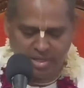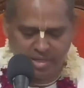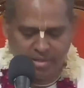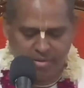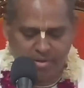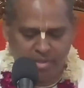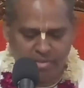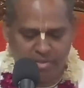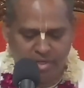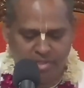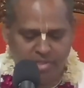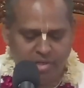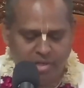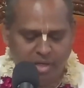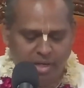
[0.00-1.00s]
I read the
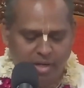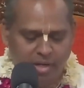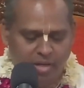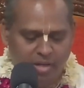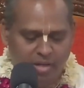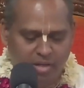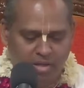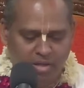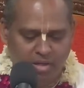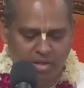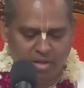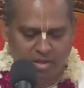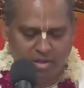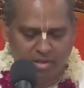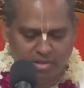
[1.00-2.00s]
translation again.
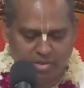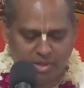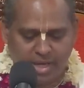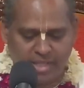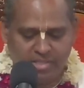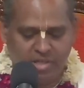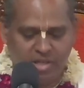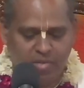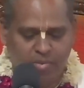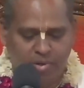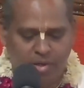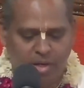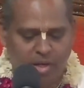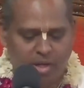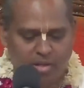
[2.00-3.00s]
This rascal
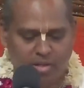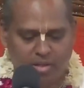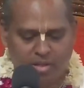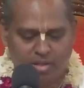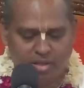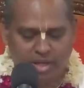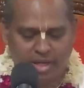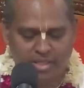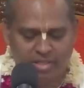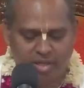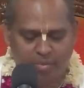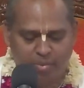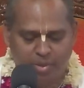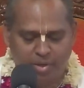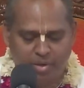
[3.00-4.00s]
Prahlad
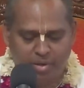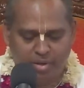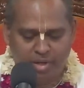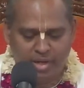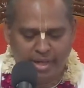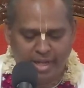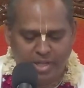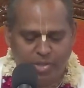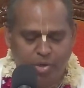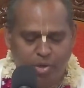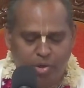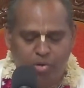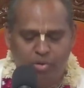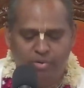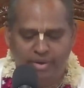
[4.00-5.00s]
has appeared like a
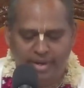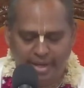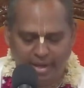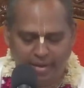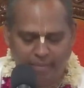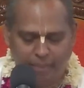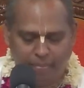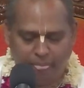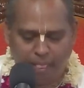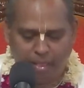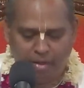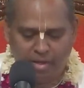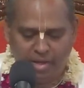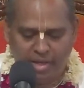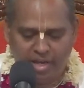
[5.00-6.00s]
thorn tree
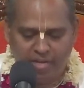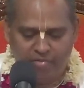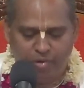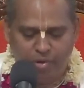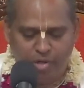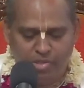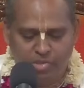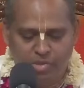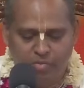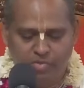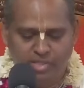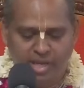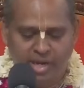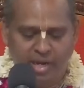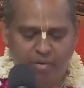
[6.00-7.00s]
in a forest
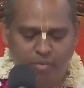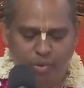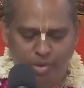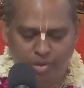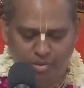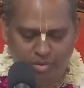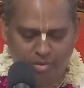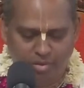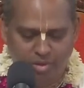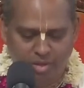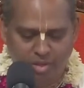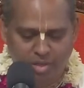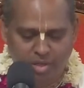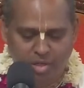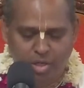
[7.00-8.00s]
of sandalwood.
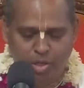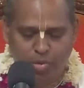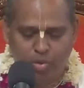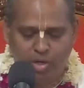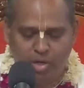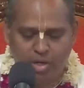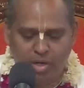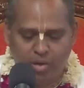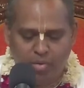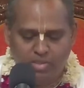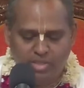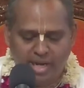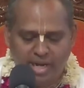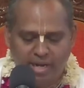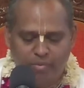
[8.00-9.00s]
To cut
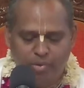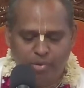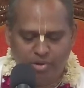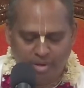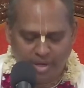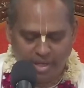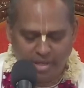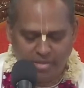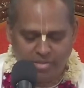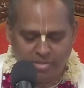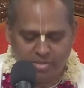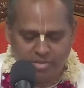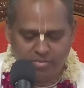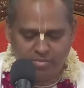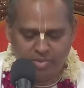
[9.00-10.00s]
down sandalwood
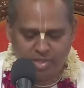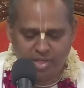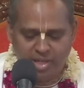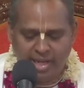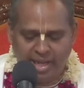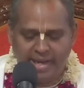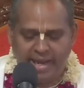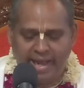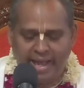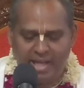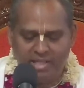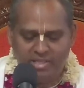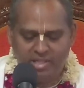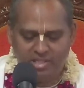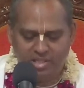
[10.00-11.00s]
trees, an
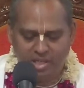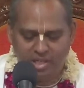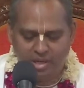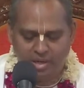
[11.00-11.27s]
axe is